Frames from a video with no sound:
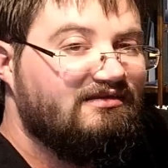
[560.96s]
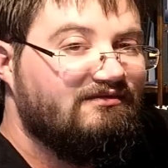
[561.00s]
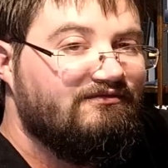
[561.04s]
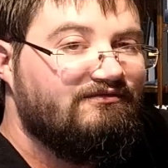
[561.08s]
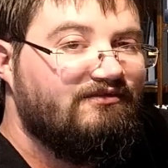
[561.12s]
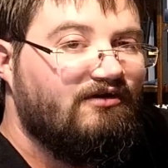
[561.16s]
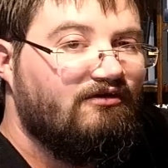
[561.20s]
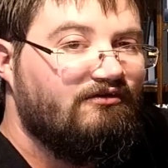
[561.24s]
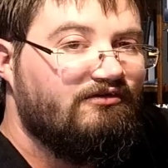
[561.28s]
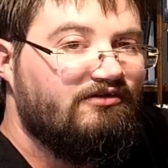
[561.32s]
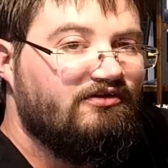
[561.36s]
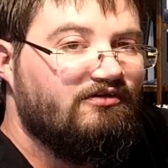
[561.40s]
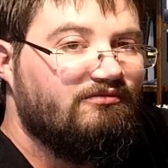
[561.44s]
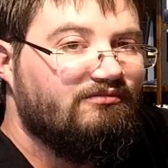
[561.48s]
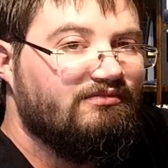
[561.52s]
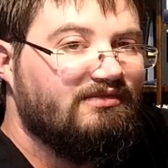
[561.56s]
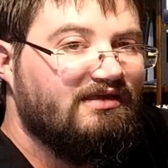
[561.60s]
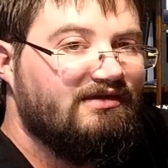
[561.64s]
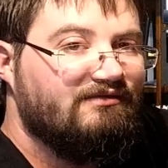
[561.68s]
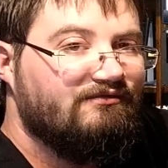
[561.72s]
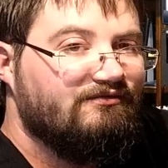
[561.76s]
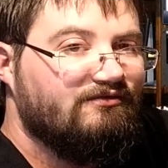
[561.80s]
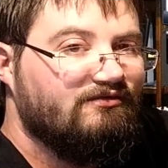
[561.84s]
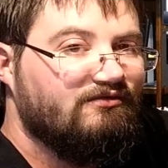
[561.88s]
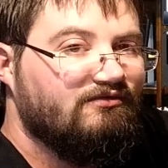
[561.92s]
the volume
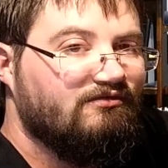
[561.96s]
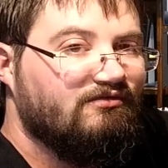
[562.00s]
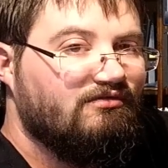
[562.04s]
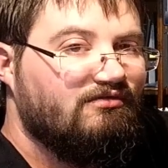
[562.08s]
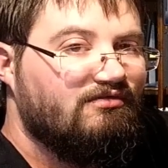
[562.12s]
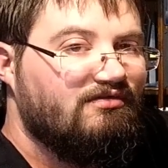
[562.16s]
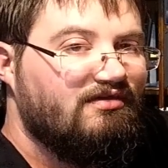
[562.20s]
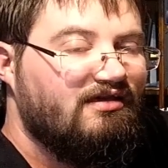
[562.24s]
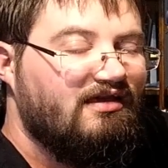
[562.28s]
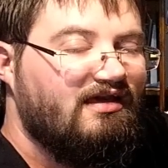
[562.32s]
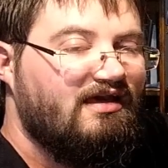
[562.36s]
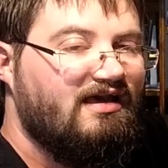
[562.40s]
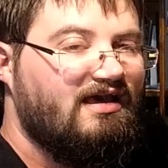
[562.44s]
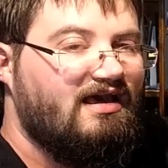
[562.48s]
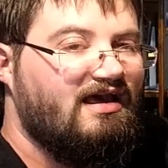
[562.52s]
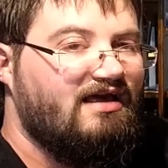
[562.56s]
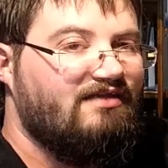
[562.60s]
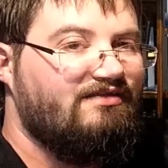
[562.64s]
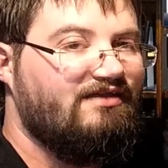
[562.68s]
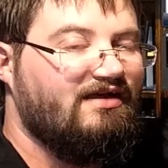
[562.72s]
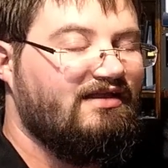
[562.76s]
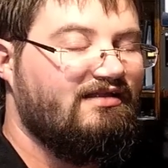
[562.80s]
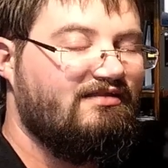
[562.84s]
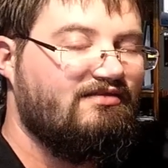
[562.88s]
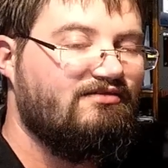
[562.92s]
levels
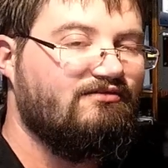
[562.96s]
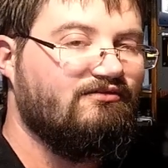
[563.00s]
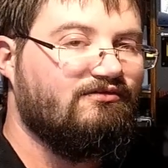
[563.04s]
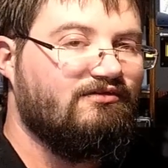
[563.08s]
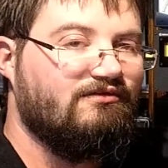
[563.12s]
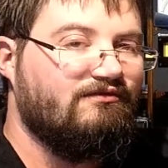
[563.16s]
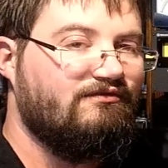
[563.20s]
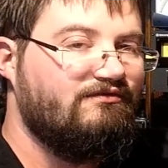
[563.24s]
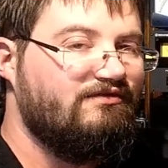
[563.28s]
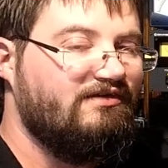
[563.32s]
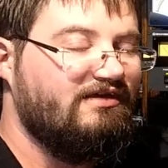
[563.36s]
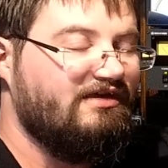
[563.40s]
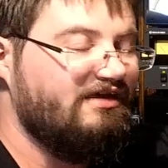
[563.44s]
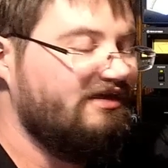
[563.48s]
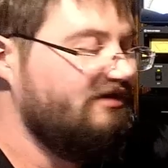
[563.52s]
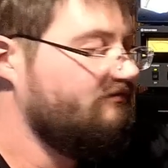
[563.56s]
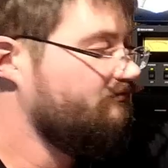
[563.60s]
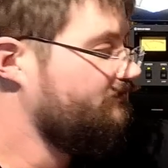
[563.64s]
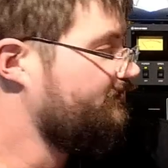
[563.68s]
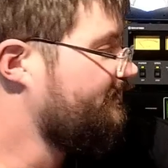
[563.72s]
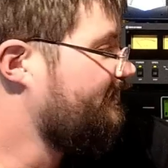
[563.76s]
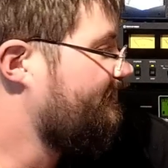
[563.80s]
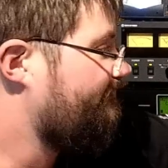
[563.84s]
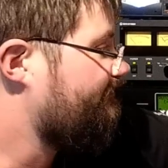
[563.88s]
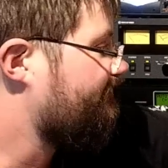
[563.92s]
and that sort of thing. You
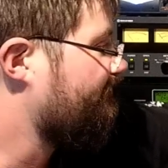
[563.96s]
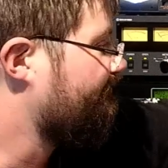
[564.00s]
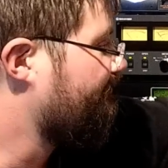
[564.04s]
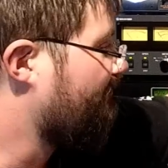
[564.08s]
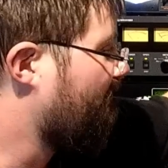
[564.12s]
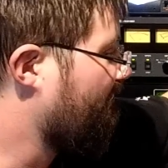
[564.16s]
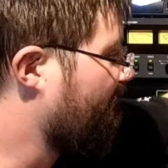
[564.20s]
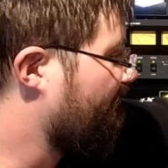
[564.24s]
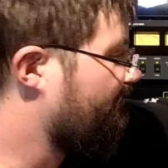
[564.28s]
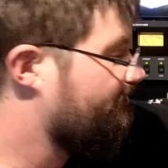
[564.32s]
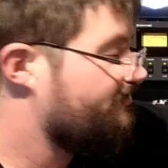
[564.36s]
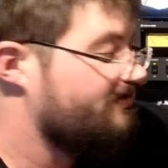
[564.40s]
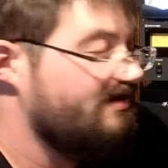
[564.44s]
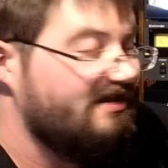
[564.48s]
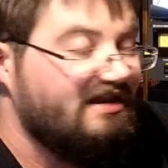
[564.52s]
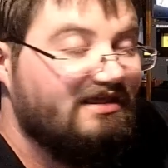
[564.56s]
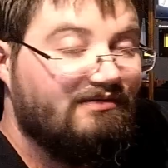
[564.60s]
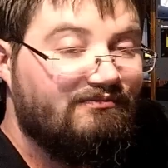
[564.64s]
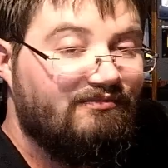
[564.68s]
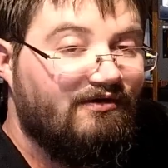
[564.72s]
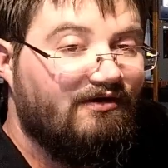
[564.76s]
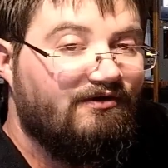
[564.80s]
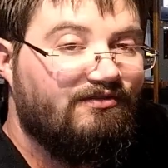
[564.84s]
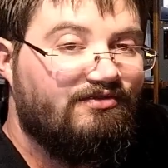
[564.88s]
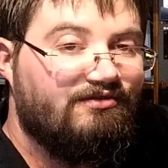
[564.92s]
wouldn't have to bother
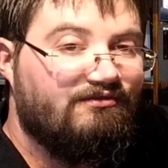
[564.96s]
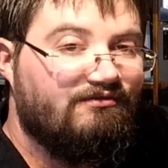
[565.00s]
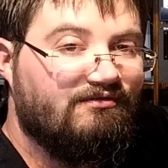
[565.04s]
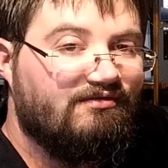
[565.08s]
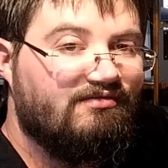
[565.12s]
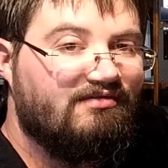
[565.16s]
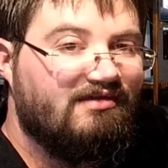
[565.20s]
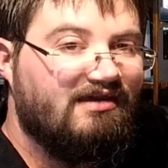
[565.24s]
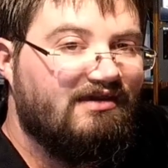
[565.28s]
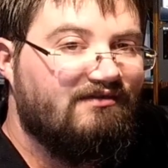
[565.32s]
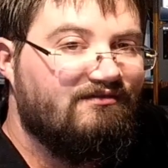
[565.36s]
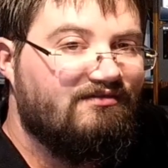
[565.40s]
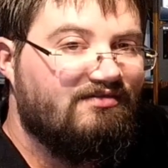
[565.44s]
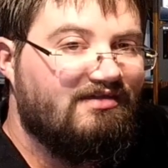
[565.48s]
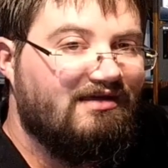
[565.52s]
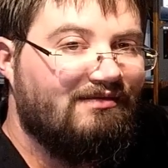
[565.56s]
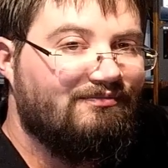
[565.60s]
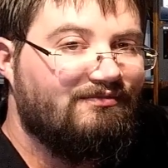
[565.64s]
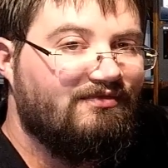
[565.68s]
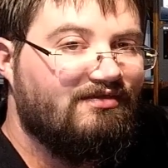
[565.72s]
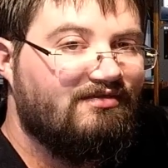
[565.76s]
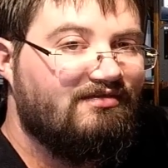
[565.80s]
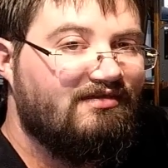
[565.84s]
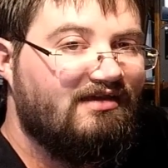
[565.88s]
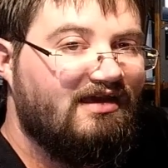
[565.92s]
setting both the receivers
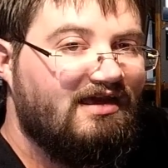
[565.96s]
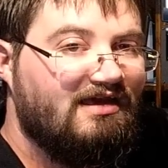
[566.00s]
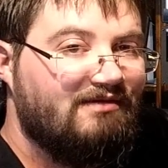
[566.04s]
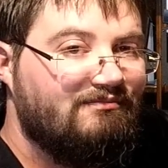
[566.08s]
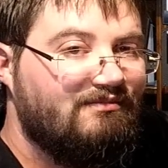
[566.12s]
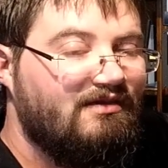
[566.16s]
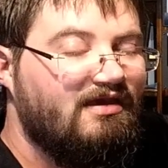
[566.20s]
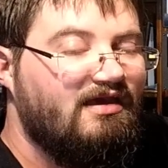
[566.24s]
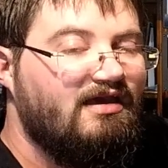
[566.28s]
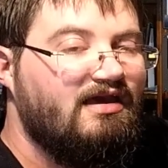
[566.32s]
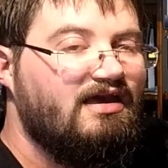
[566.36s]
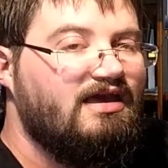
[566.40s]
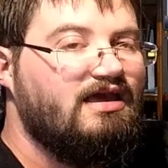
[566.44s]
up the same.